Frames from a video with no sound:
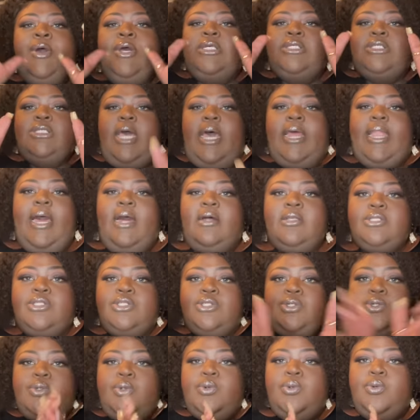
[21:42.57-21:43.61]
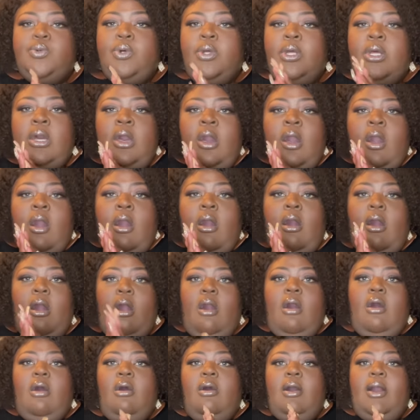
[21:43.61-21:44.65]
Shout out to
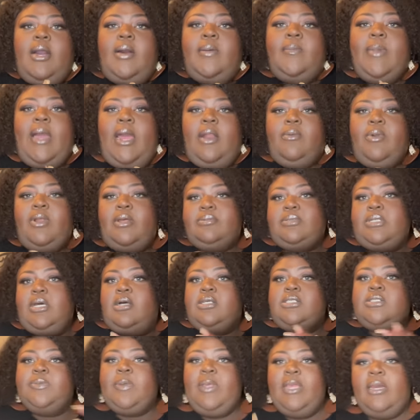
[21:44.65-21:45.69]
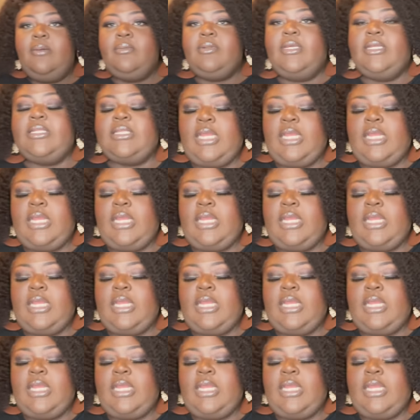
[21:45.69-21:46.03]
all of my Rebdolls family.